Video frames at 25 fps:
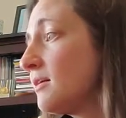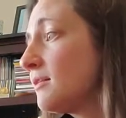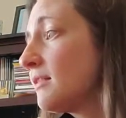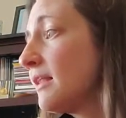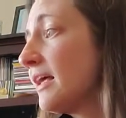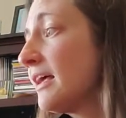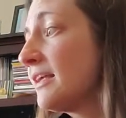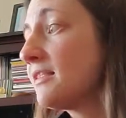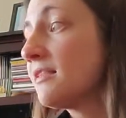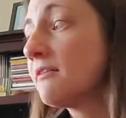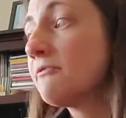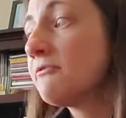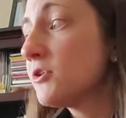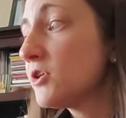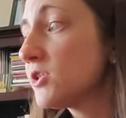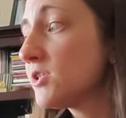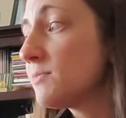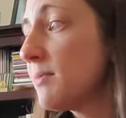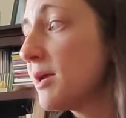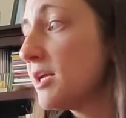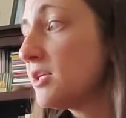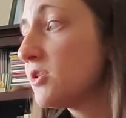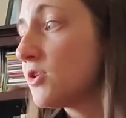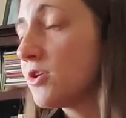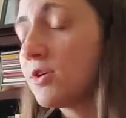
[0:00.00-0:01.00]
Like the first
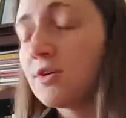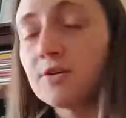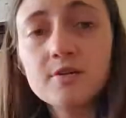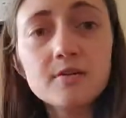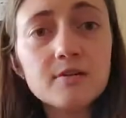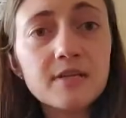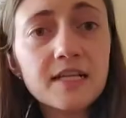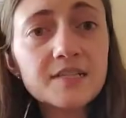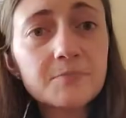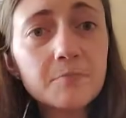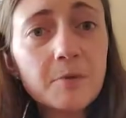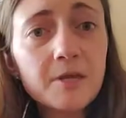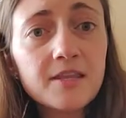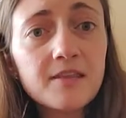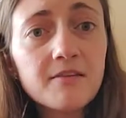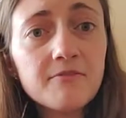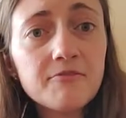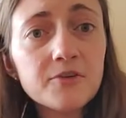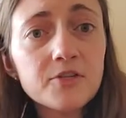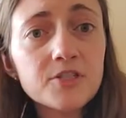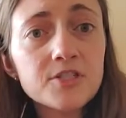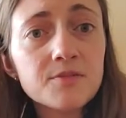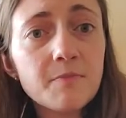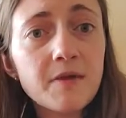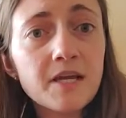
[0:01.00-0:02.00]
measure. Let's play the
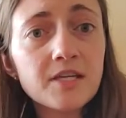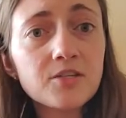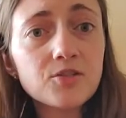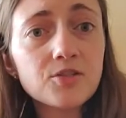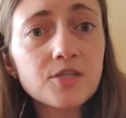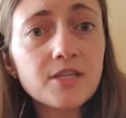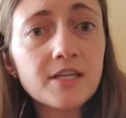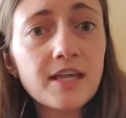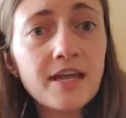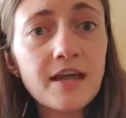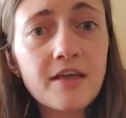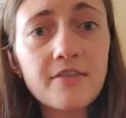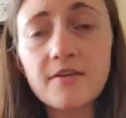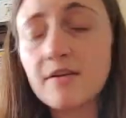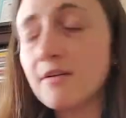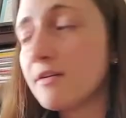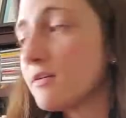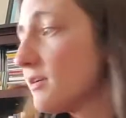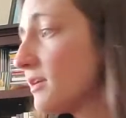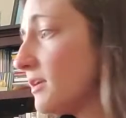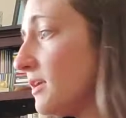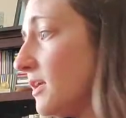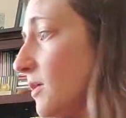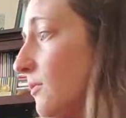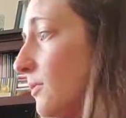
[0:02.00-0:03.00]
first measure together.
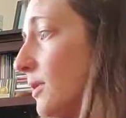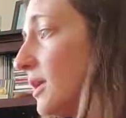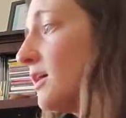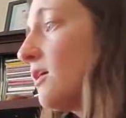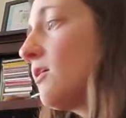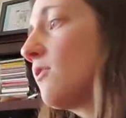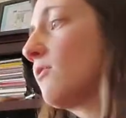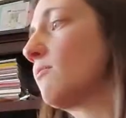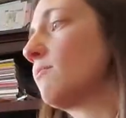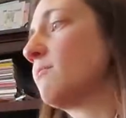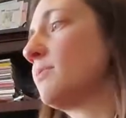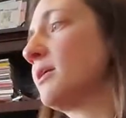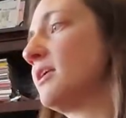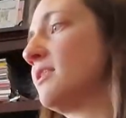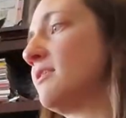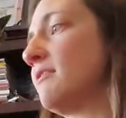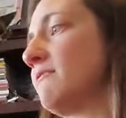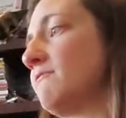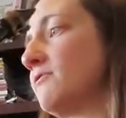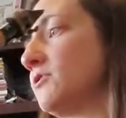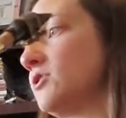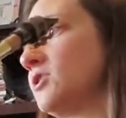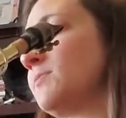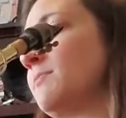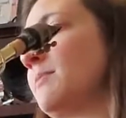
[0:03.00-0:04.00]
Here we go. Play the
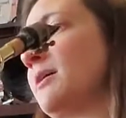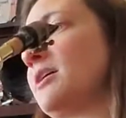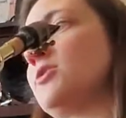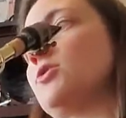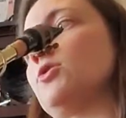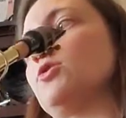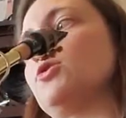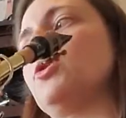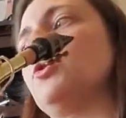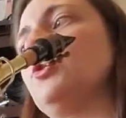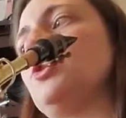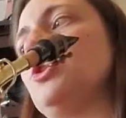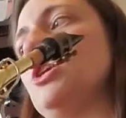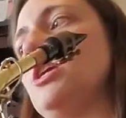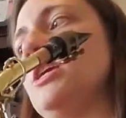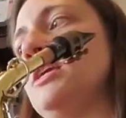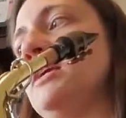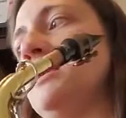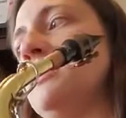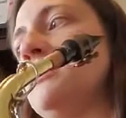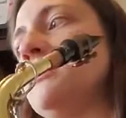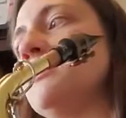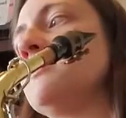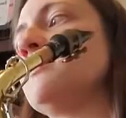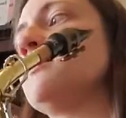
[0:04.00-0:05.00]
first measure.
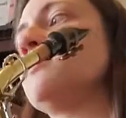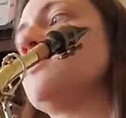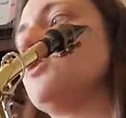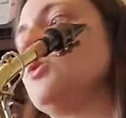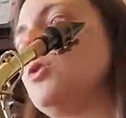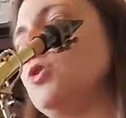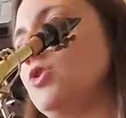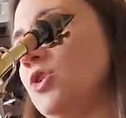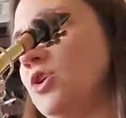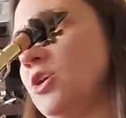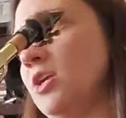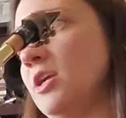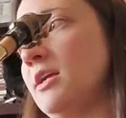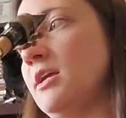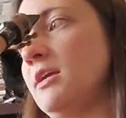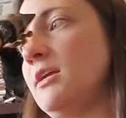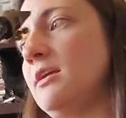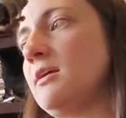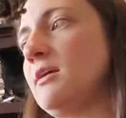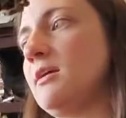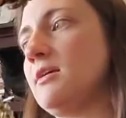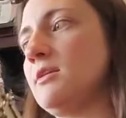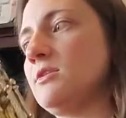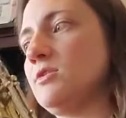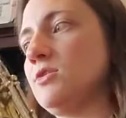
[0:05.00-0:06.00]
G,
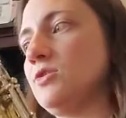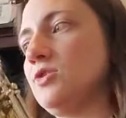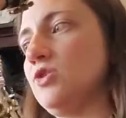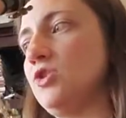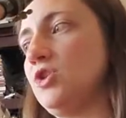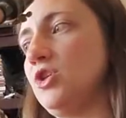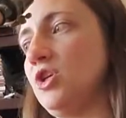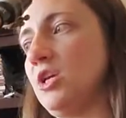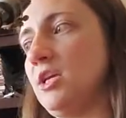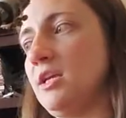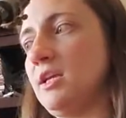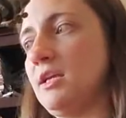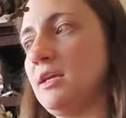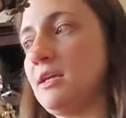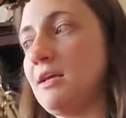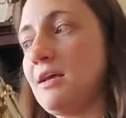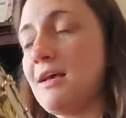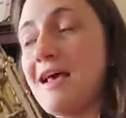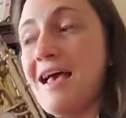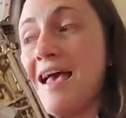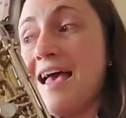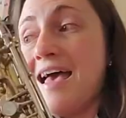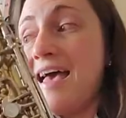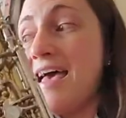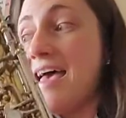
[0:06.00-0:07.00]
G, G,
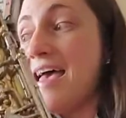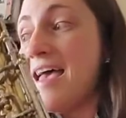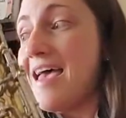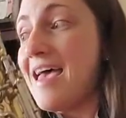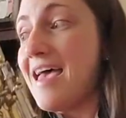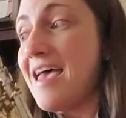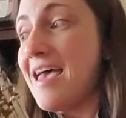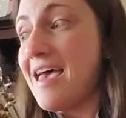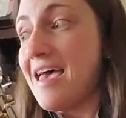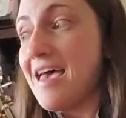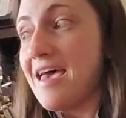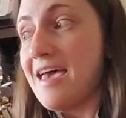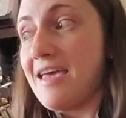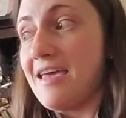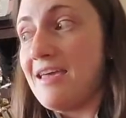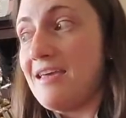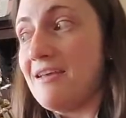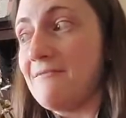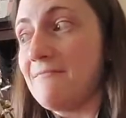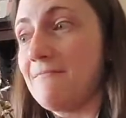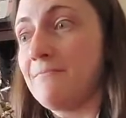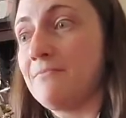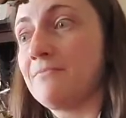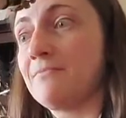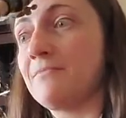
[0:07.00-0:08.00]
A.
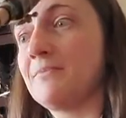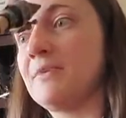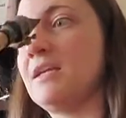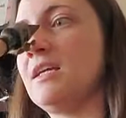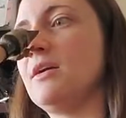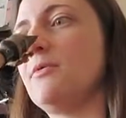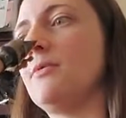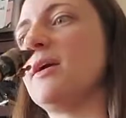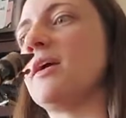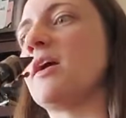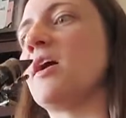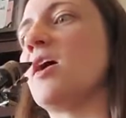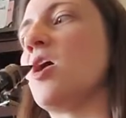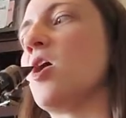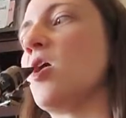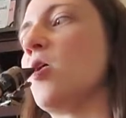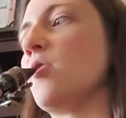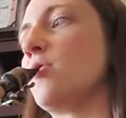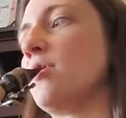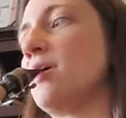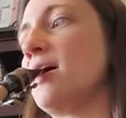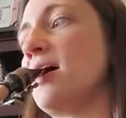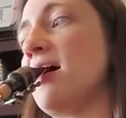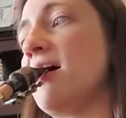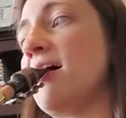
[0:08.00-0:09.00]
Here we go.
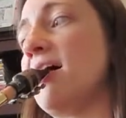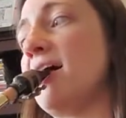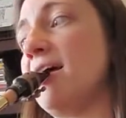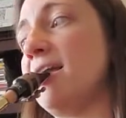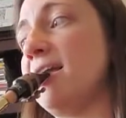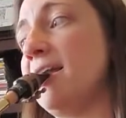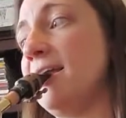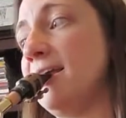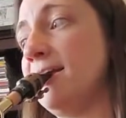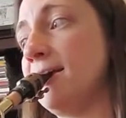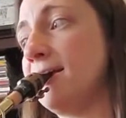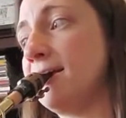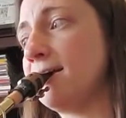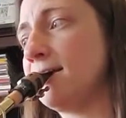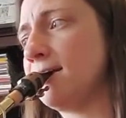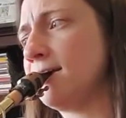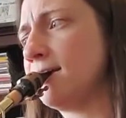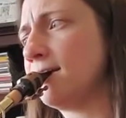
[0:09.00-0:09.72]
Ready?